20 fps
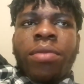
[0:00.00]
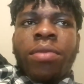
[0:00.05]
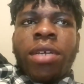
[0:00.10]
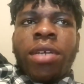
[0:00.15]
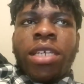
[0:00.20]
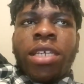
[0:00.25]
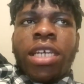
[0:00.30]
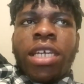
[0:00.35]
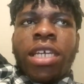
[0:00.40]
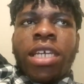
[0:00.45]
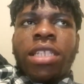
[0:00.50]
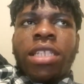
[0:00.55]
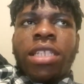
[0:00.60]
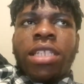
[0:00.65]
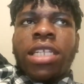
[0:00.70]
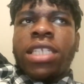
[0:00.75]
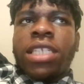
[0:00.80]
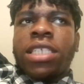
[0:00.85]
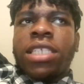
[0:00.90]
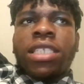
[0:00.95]
yeah,
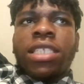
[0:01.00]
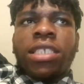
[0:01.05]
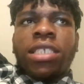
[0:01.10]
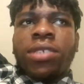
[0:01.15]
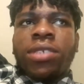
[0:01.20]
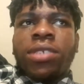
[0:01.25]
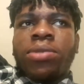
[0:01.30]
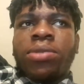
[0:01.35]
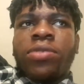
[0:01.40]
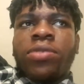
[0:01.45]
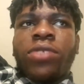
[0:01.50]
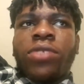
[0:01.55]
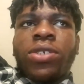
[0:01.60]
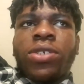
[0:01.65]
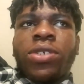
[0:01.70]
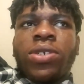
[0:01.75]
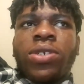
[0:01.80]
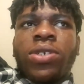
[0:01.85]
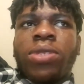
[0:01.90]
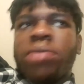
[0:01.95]
learn a skill before you
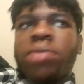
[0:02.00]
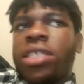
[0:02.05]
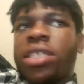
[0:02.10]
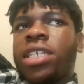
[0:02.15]
come here.